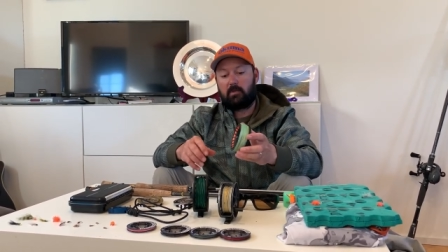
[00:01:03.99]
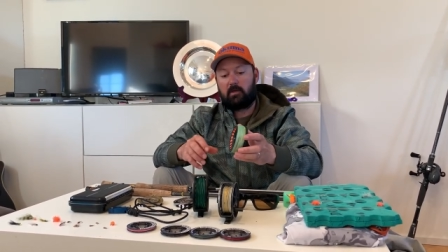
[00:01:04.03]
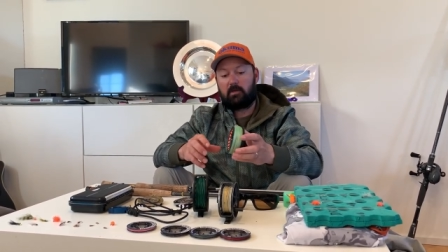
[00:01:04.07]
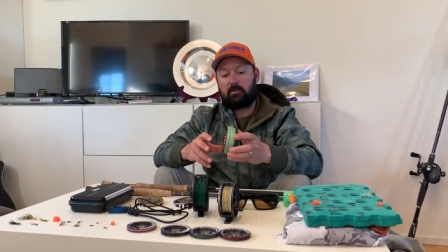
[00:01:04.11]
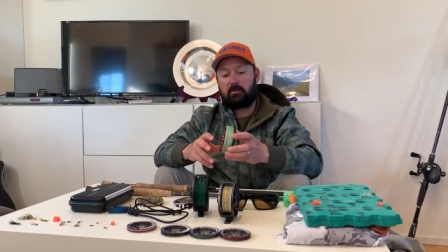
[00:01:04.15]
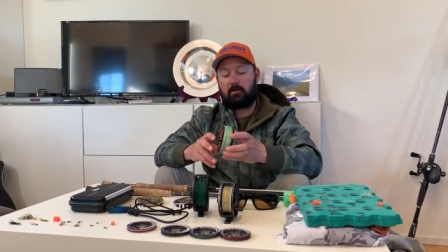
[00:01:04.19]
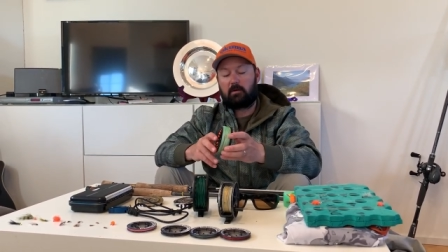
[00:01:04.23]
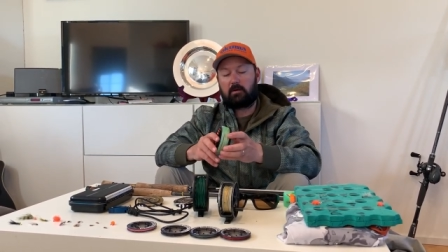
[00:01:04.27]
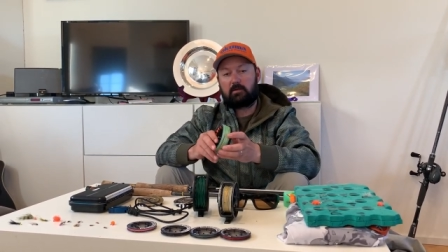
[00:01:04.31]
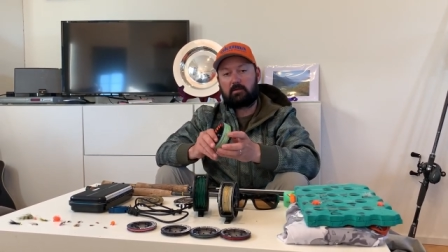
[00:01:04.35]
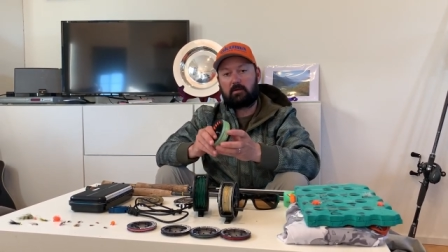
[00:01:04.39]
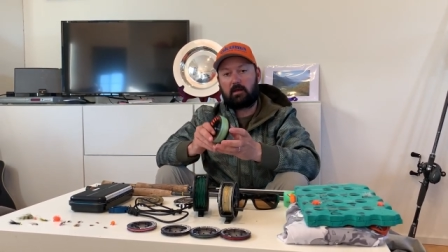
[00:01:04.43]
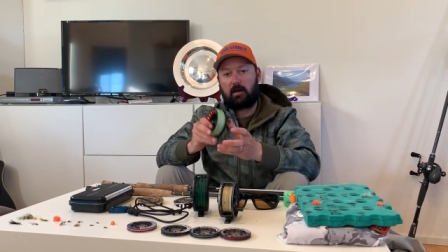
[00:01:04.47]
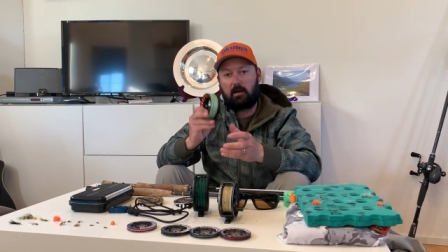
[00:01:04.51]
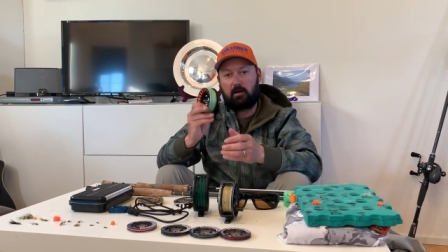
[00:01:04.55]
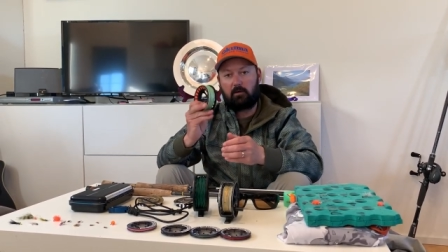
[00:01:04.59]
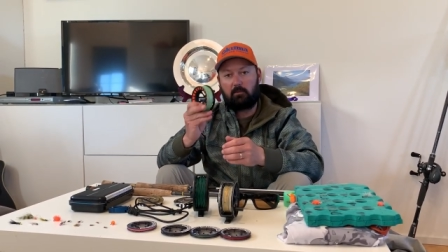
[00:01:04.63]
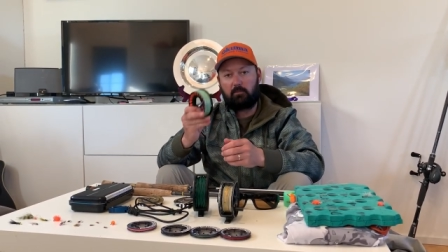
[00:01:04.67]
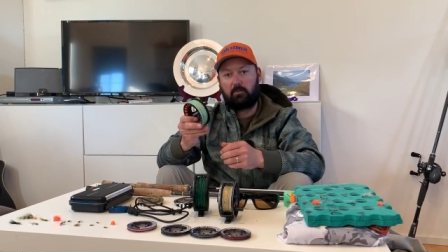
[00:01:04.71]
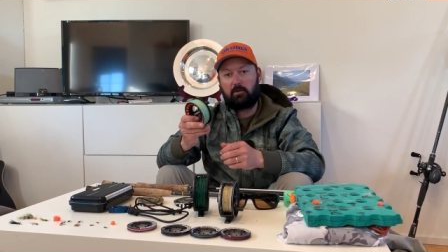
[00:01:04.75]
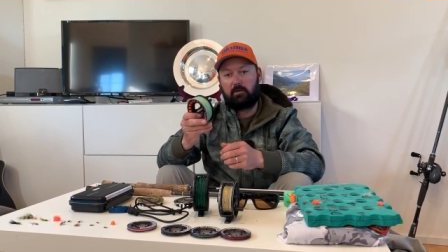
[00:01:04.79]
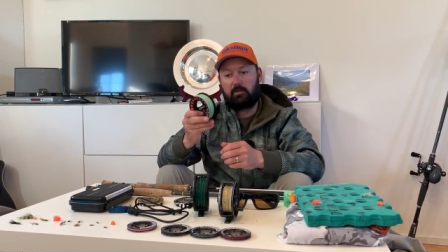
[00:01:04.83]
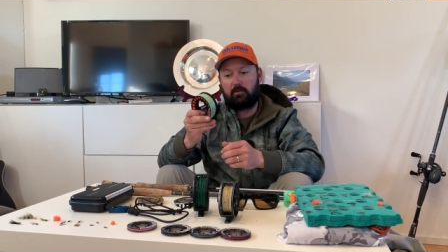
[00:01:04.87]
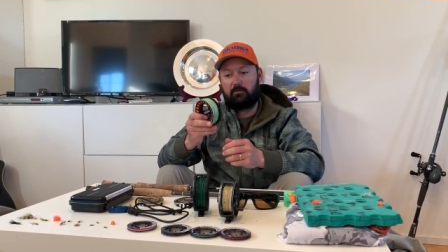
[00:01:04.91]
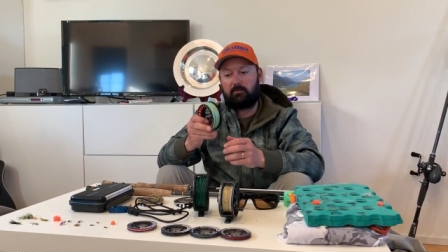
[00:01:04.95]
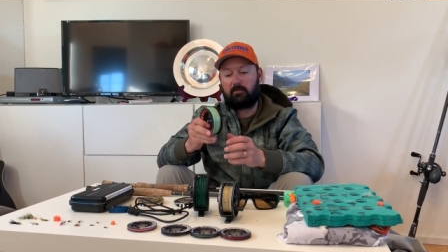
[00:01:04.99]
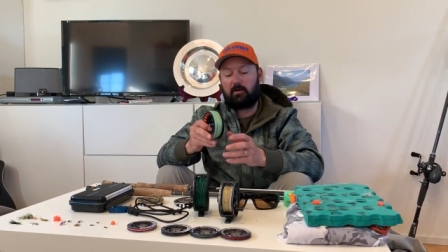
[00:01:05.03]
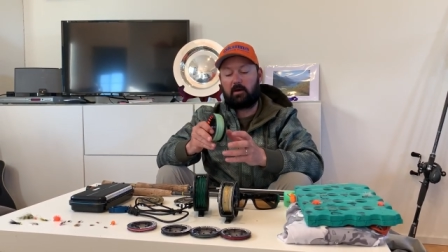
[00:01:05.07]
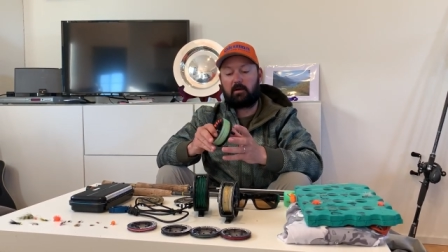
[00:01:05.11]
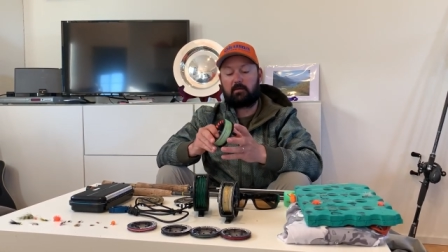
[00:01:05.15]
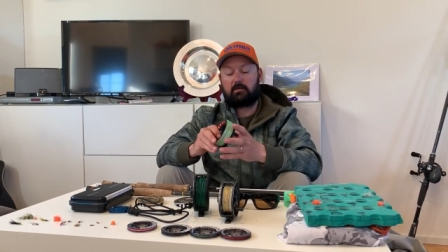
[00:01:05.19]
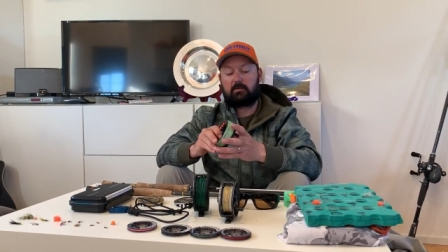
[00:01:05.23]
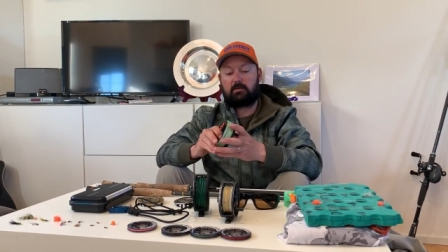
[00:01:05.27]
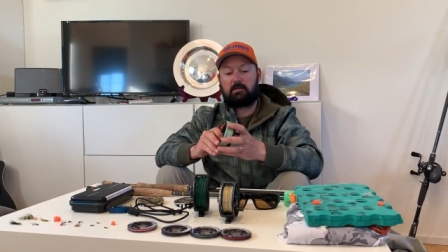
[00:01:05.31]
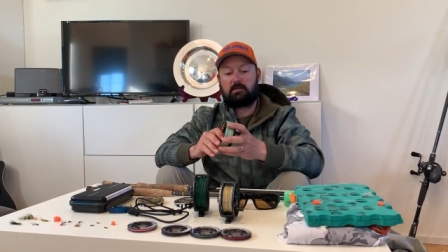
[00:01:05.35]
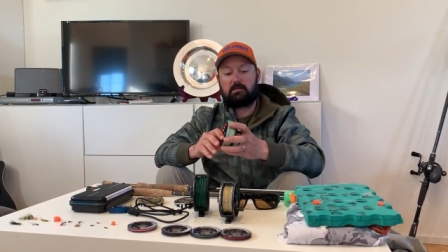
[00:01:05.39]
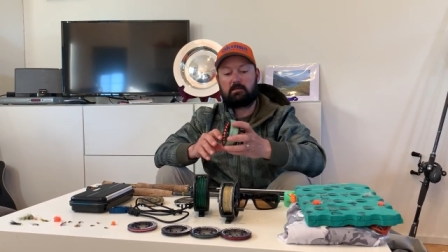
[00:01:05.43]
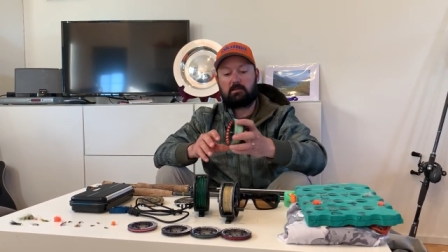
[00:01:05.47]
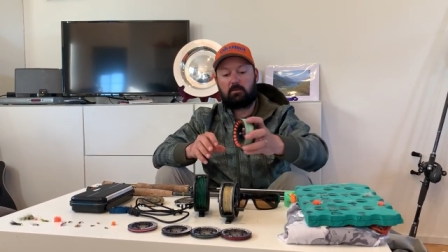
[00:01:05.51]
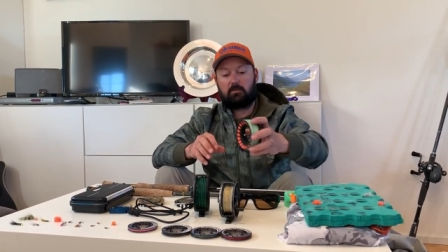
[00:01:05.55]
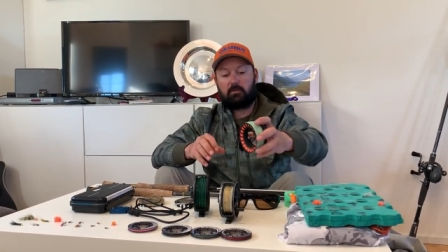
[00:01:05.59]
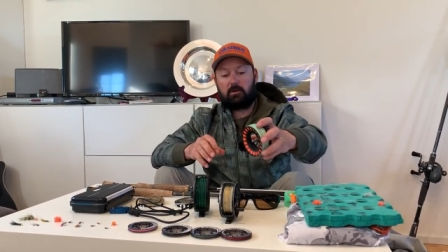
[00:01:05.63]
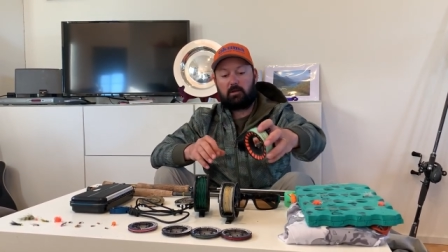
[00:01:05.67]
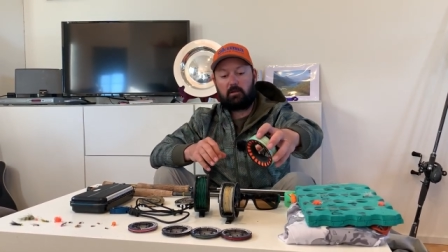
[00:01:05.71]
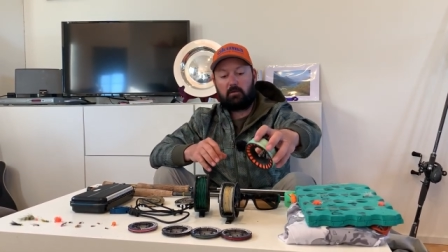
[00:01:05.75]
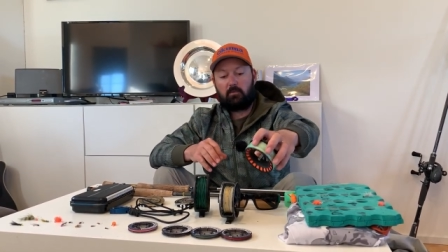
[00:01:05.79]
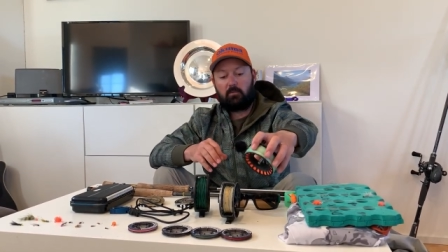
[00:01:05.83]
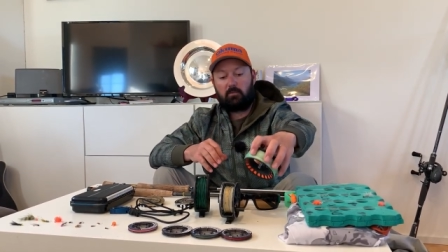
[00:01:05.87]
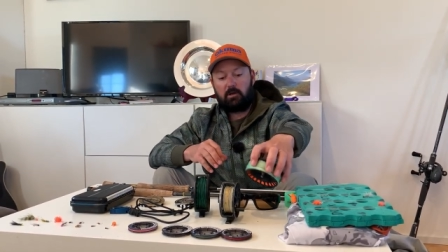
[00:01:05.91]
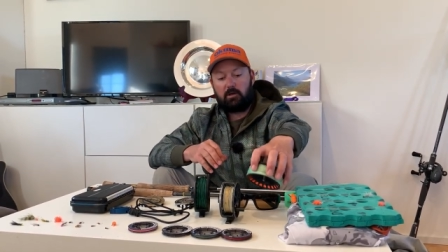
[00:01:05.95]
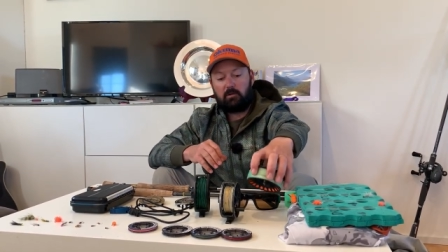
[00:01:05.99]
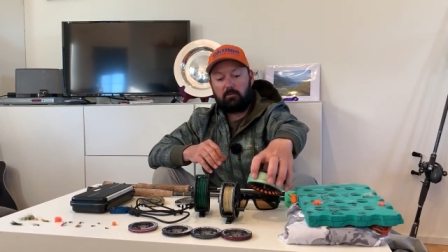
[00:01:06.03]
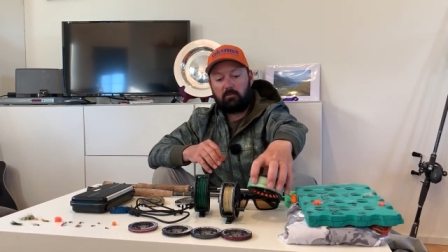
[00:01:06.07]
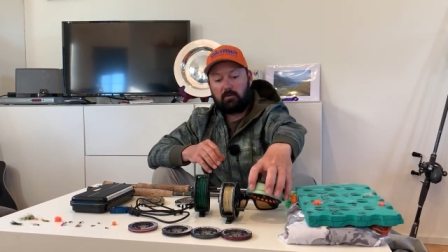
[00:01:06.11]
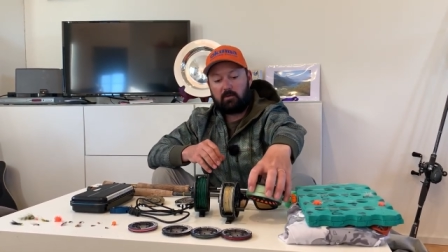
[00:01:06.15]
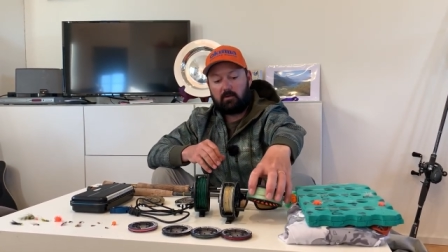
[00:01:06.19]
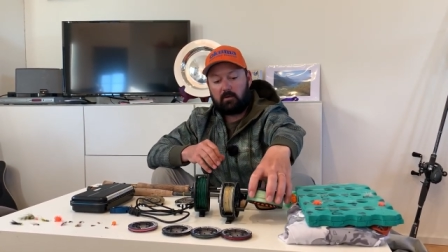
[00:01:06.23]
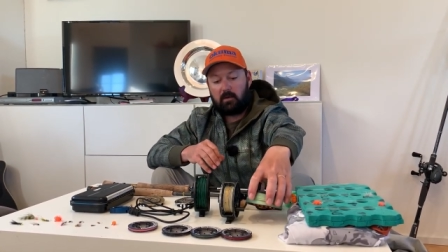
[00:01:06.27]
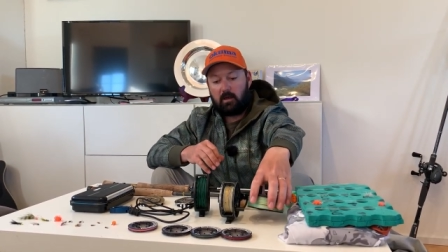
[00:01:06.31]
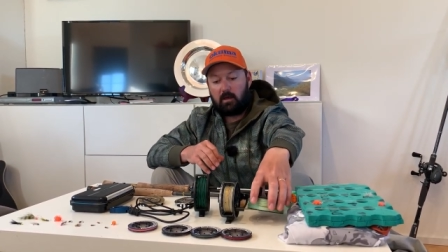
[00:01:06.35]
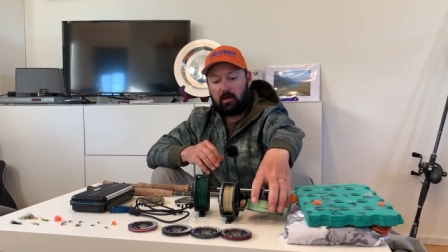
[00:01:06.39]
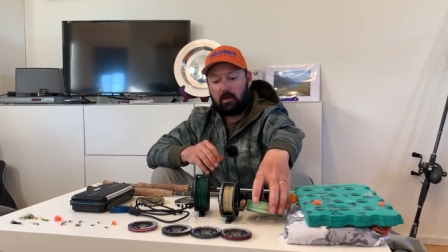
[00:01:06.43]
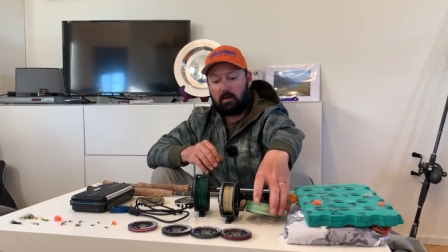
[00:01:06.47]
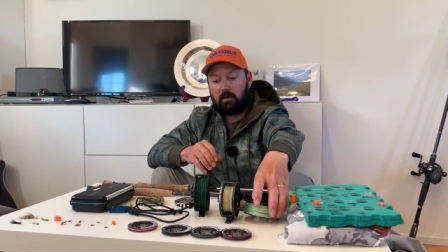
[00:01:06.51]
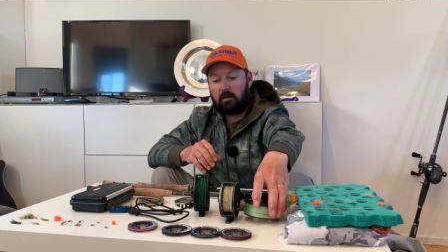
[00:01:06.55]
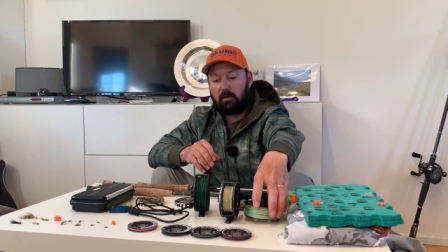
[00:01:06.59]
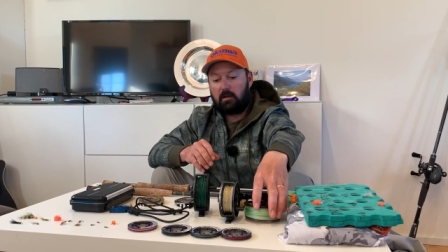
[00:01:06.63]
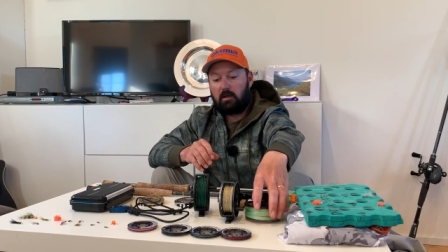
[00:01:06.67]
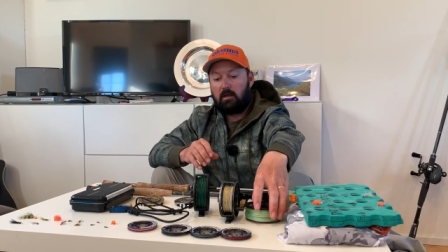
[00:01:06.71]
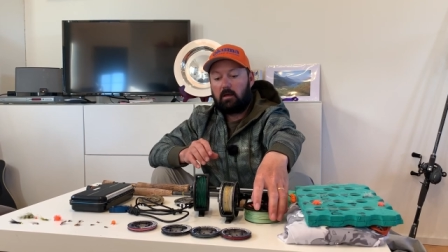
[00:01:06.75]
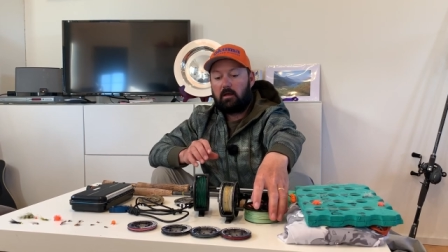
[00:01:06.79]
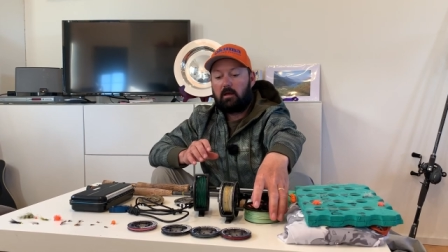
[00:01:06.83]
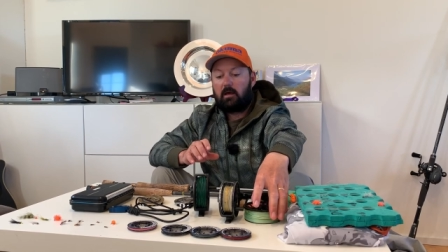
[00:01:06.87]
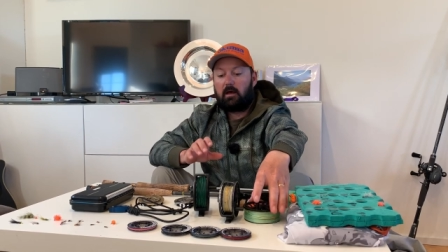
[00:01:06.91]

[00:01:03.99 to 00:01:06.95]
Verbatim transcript: So I started with the Fast Inter when the wind was down